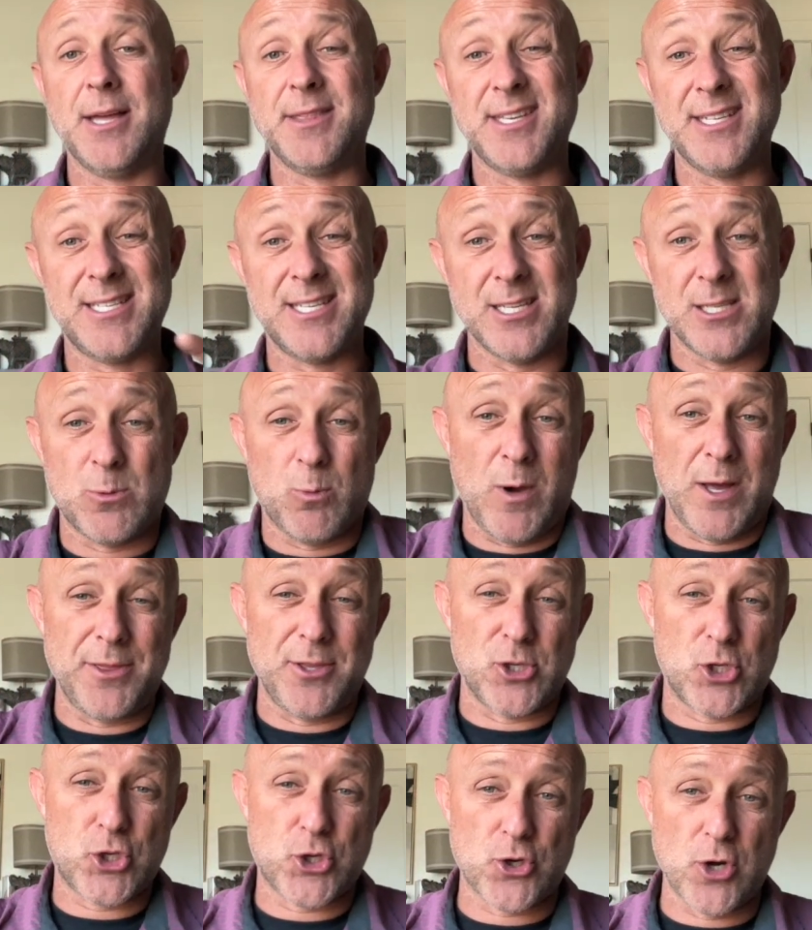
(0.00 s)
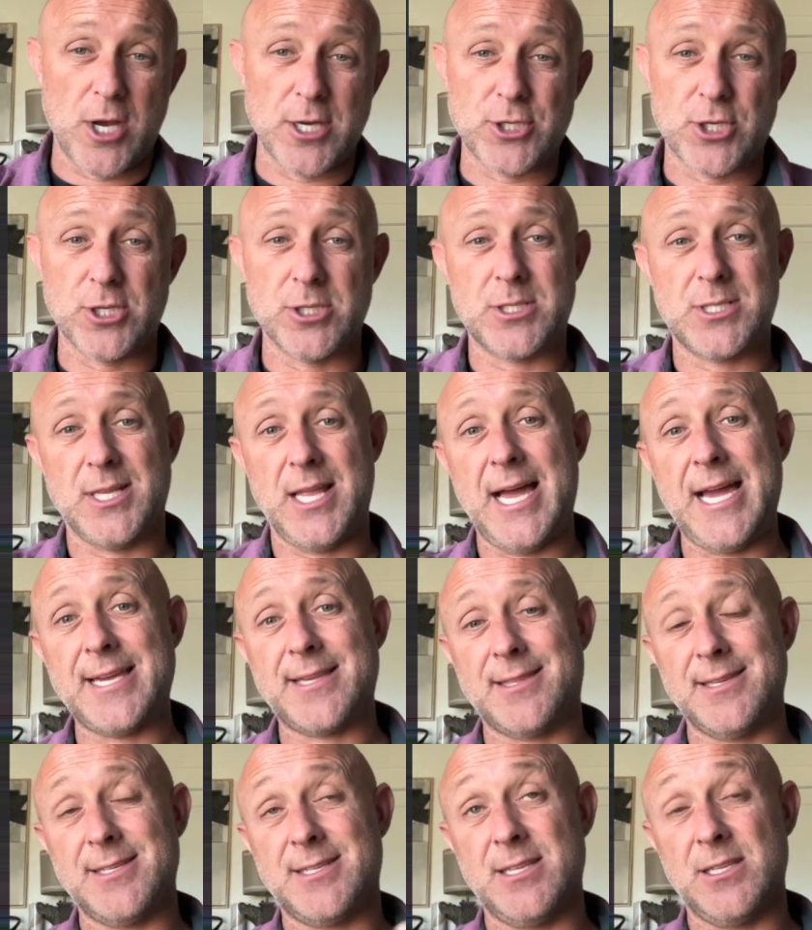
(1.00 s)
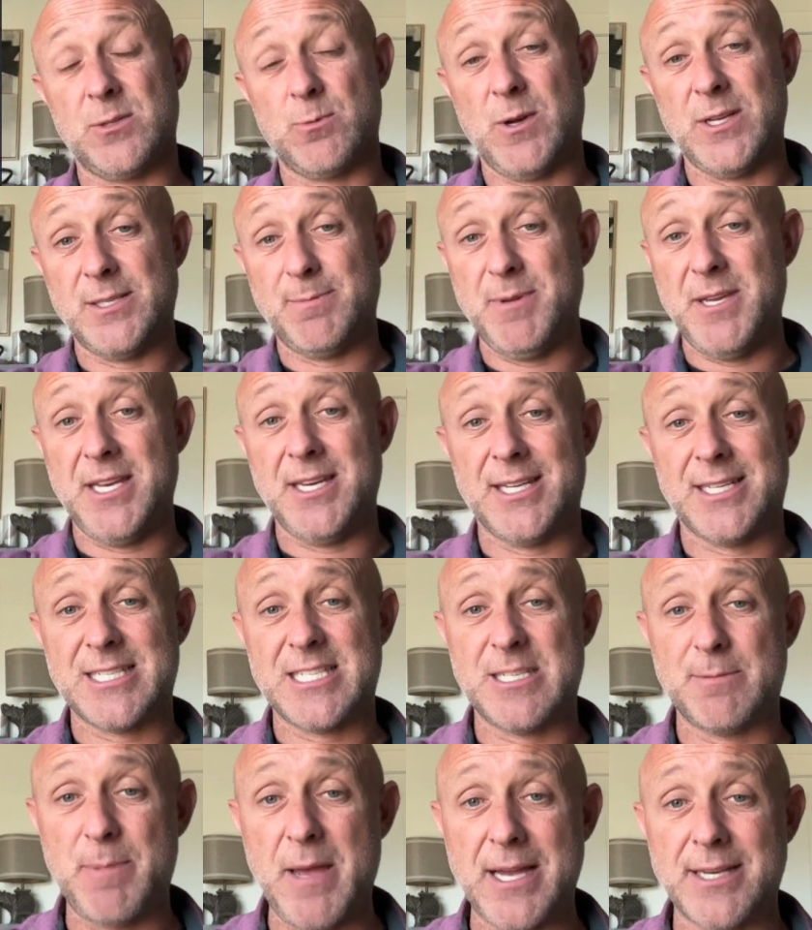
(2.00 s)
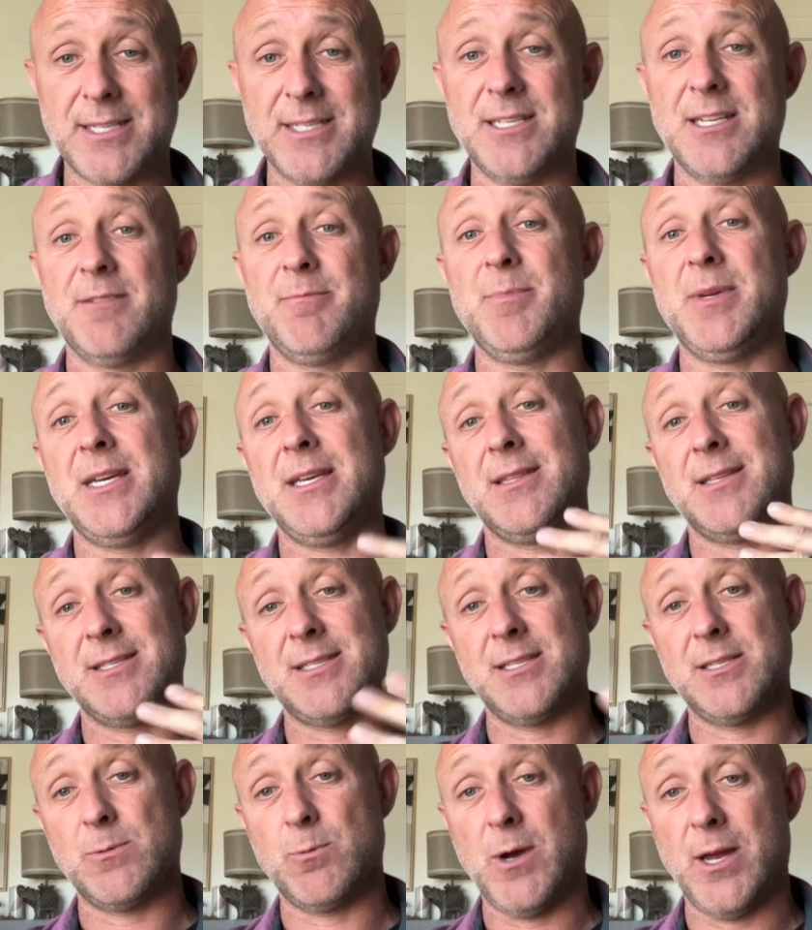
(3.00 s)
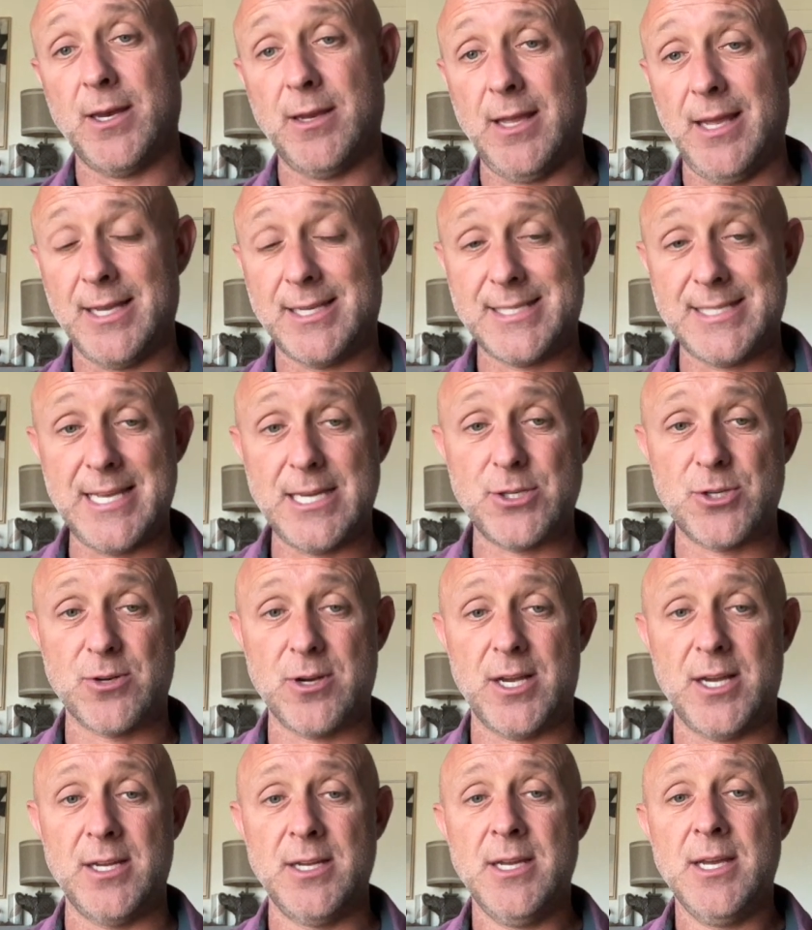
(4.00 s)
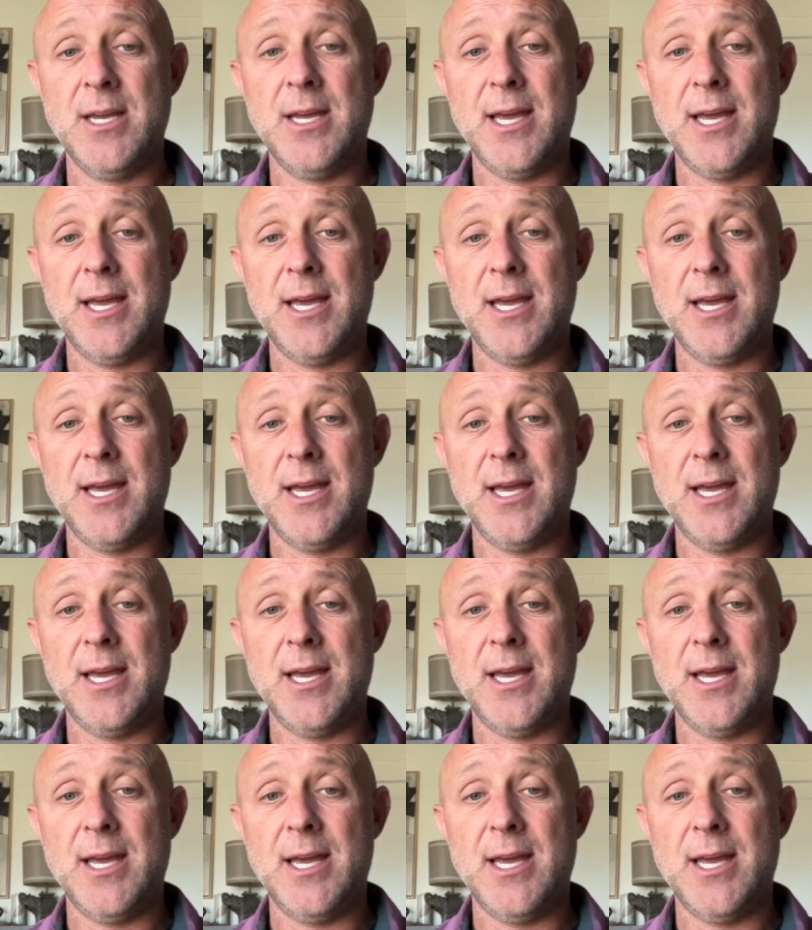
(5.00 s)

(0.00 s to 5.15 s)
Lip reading: This is what the structure's like. This is what's being expected of me. This is what, etc.